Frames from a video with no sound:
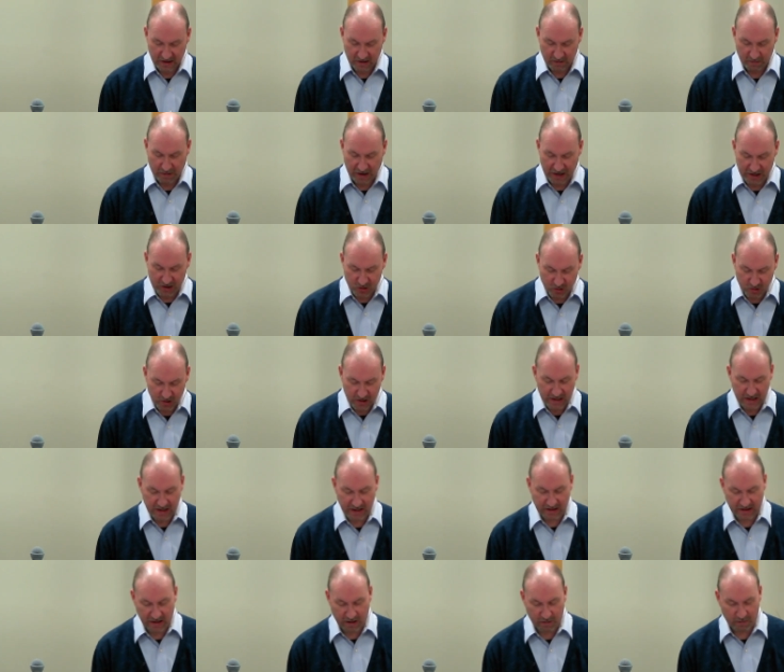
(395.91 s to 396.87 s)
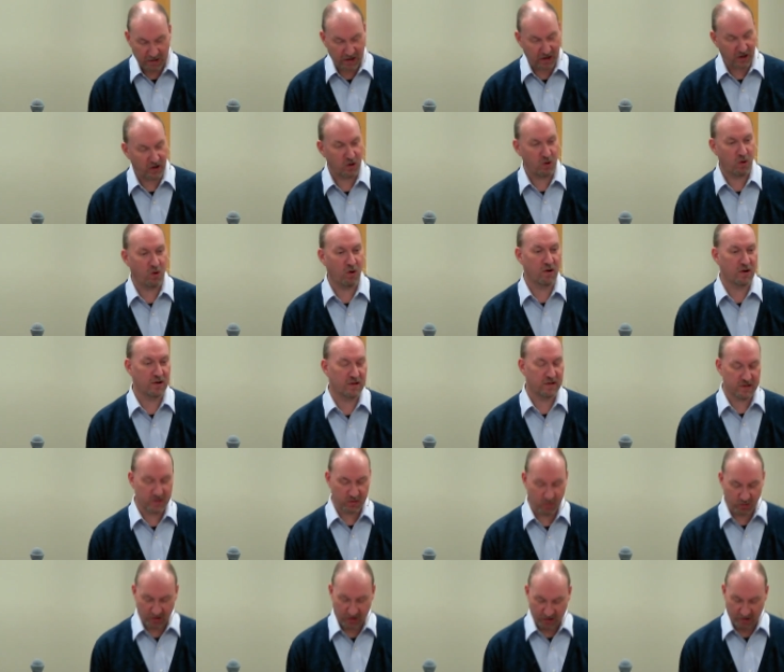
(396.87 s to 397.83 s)
by treating them in
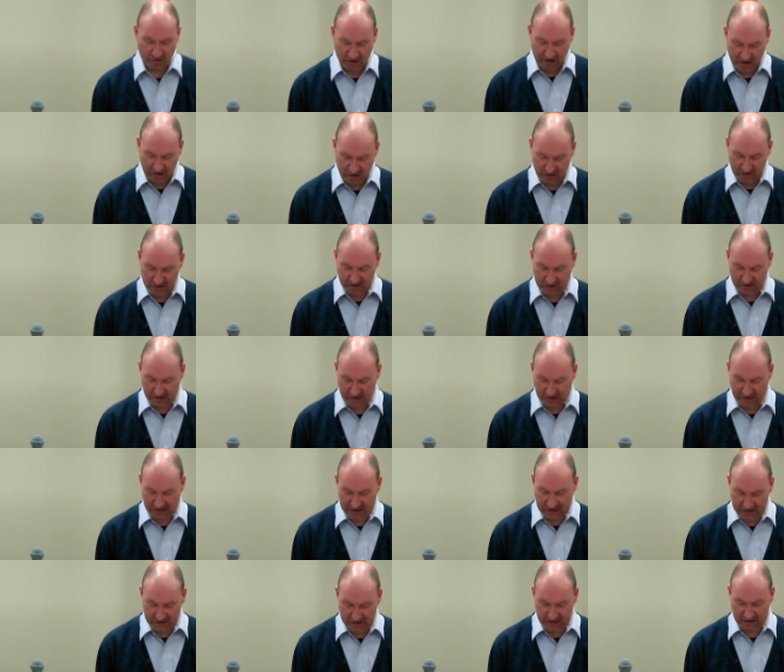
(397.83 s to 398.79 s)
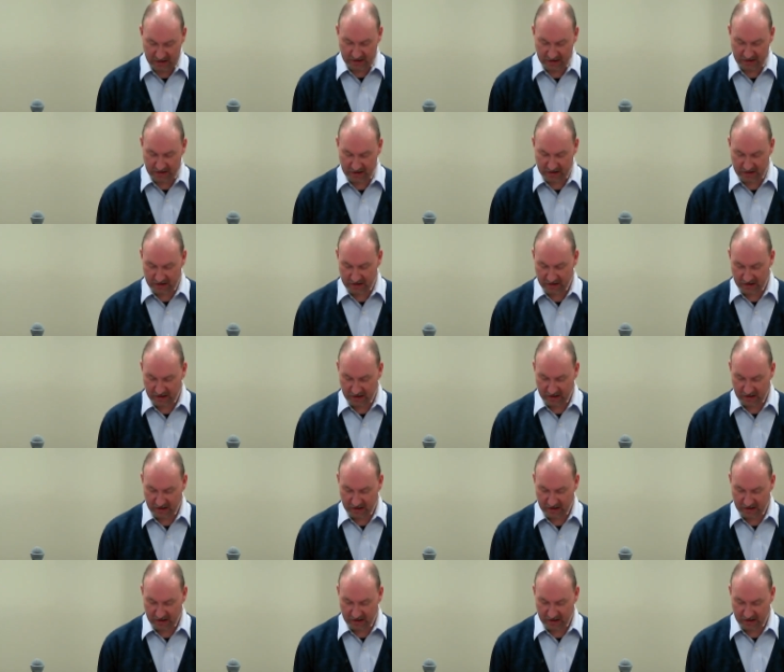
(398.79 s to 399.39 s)
accordance with their innocence.